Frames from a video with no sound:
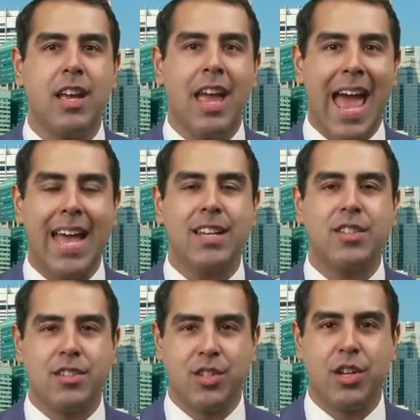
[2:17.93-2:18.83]
had
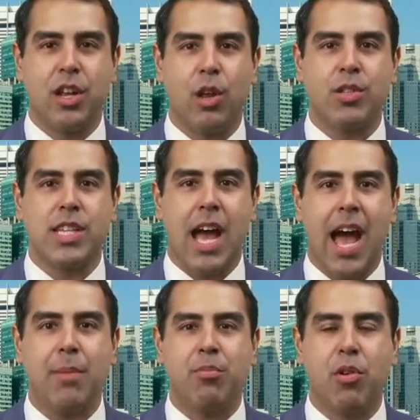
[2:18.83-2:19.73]
to close a
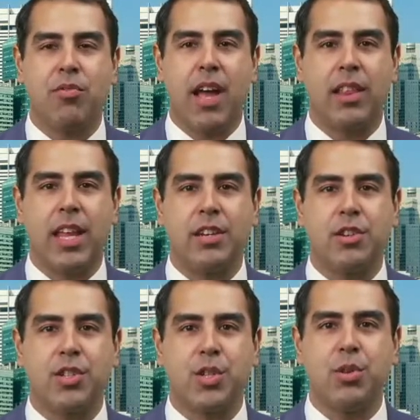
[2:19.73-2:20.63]
high-profile
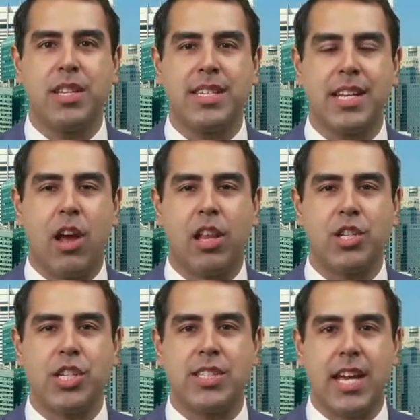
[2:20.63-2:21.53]
lender to the
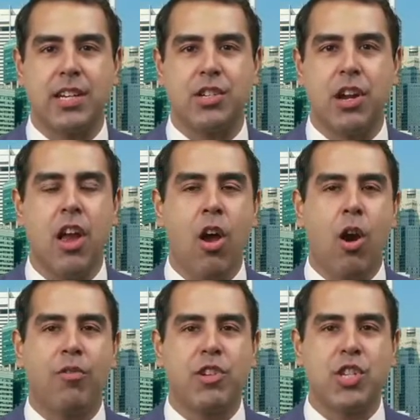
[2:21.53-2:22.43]
technology sector,
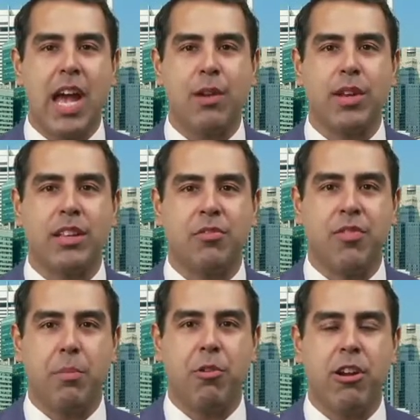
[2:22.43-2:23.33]
overshadowing the
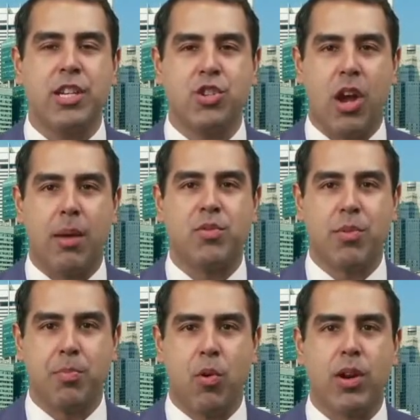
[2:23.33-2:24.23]
February jobs
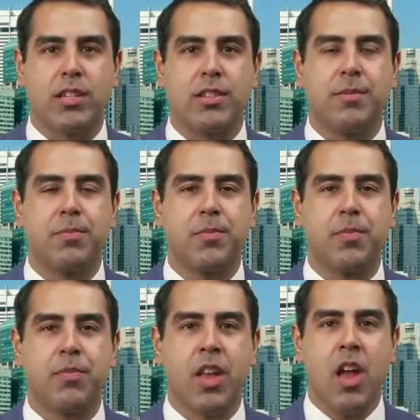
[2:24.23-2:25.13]
report.
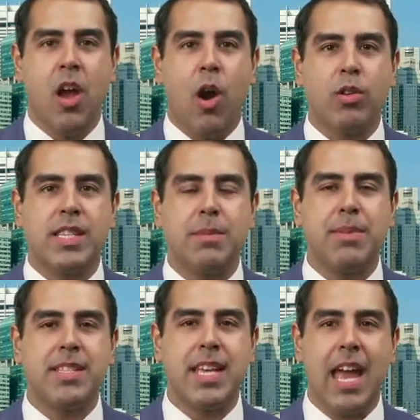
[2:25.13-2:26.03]

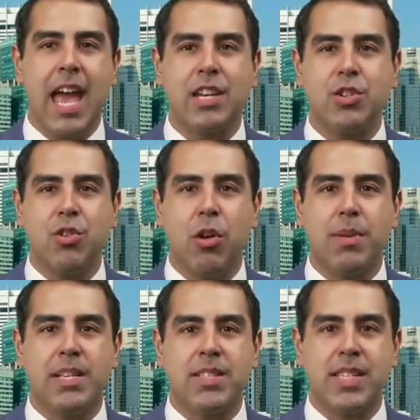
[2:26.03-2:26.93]
OCBC and
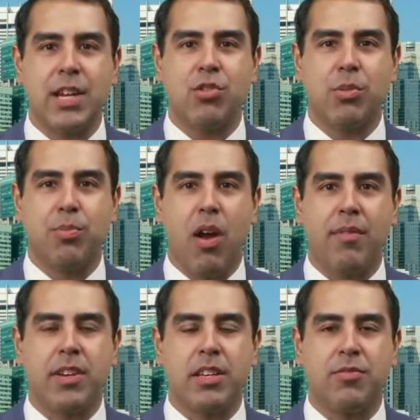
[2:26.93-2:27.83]
UOB's Central
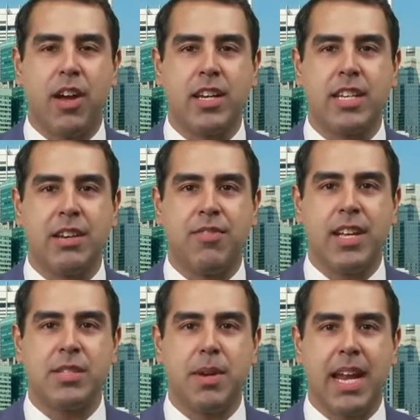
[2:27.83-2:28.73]
Provident Fund
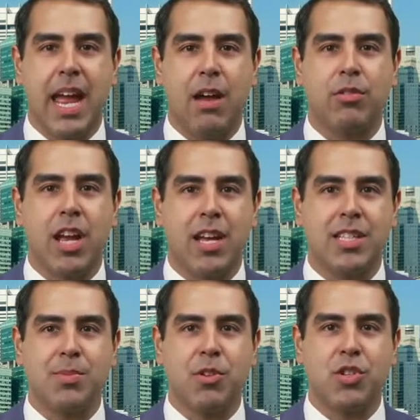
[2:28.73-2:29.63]
investment account
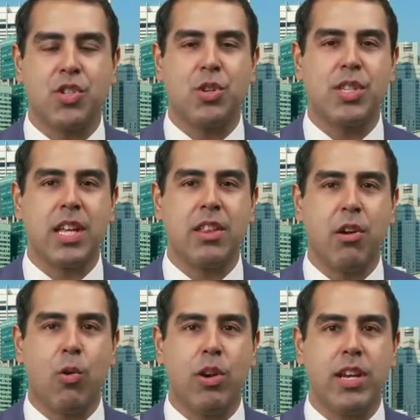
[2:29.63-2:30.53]
customers using their
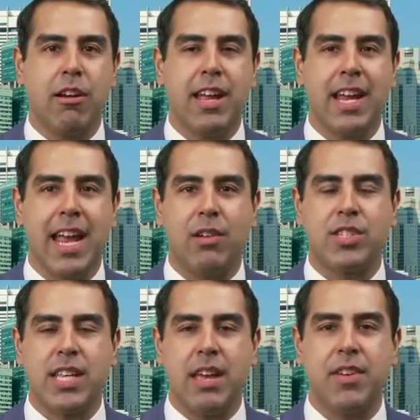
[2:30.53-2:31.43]
ordinary account
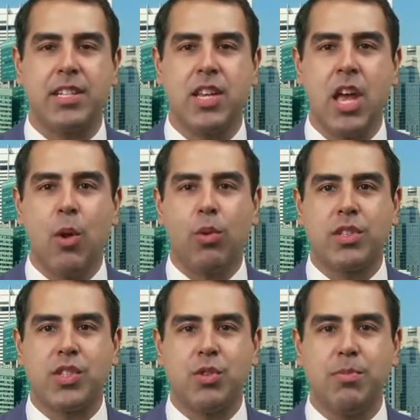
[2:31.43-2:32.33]
savings will
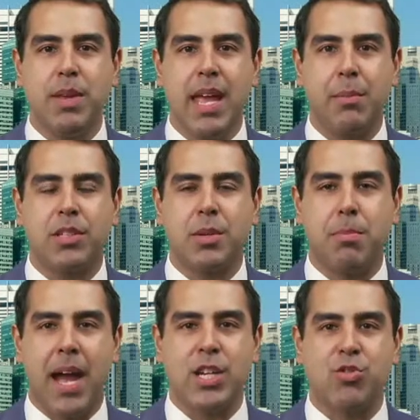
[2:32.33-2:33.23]
soon be able to
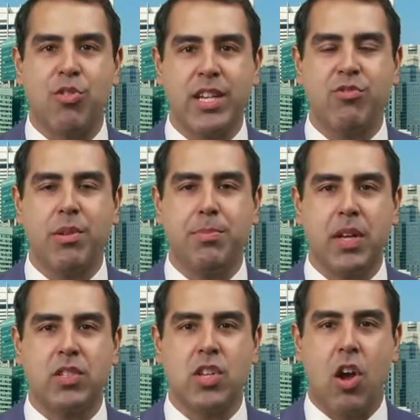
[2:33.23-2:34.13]
buy Treasury
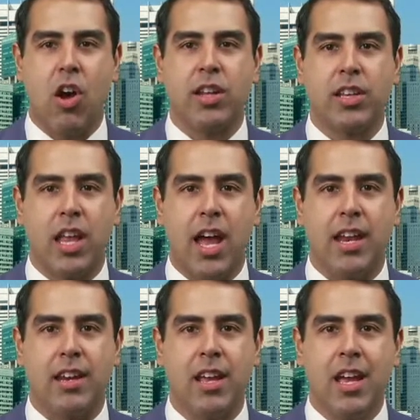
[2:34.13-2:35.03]
bills
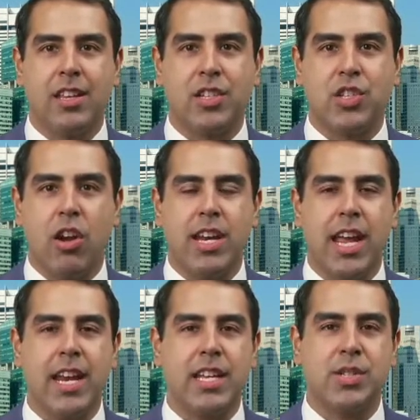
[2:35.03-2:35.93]
online. The start
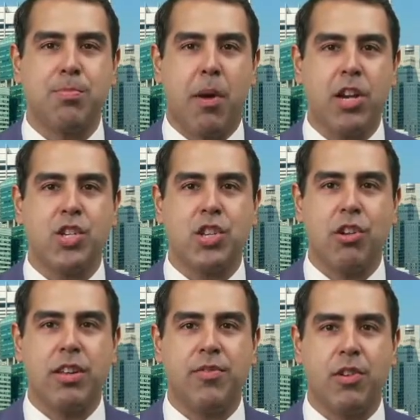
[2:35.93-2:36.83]
date is March
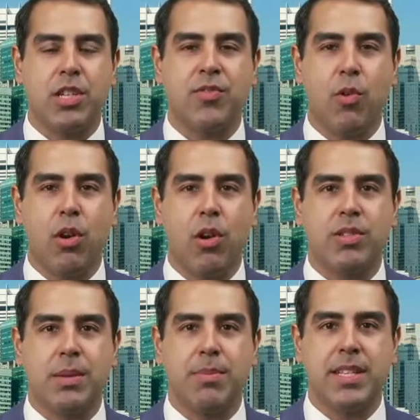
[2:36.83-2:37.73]
31st for
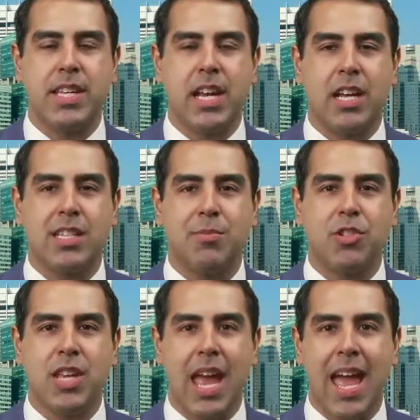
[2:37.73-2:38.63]
OCBC
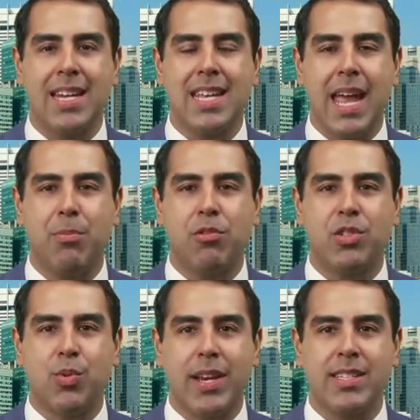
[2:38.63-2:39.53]
customers and April
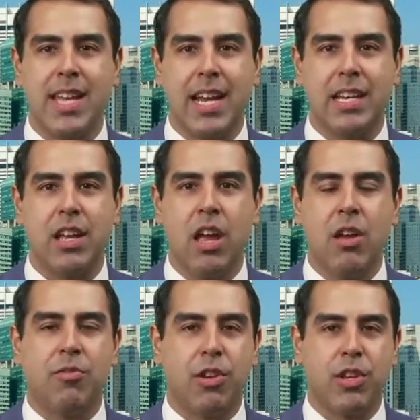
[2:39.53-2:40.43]
22nd
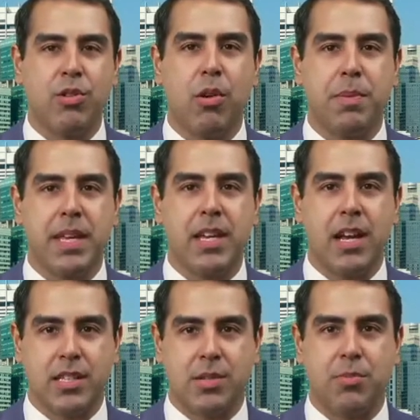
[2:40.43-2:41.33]
for UOB
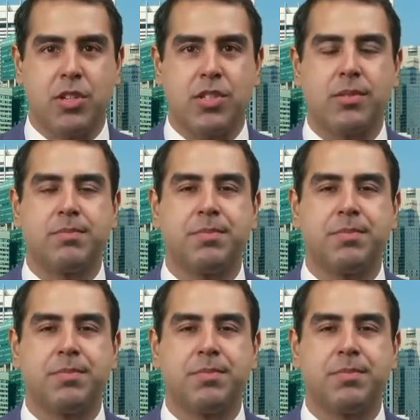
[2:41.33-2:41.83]
customers.